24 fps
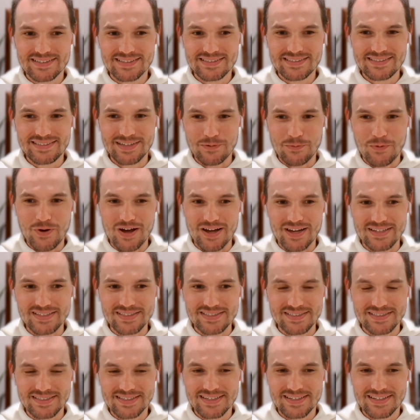that
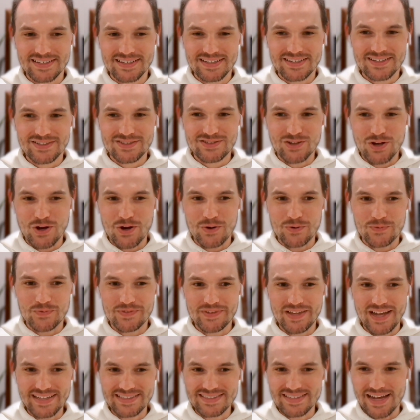was, so
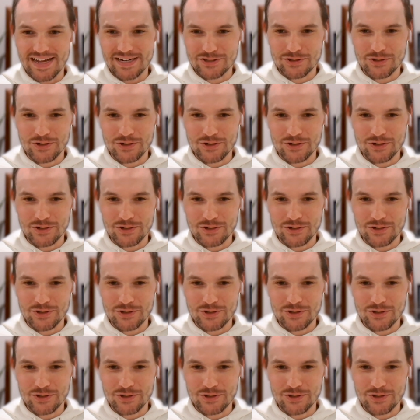that's not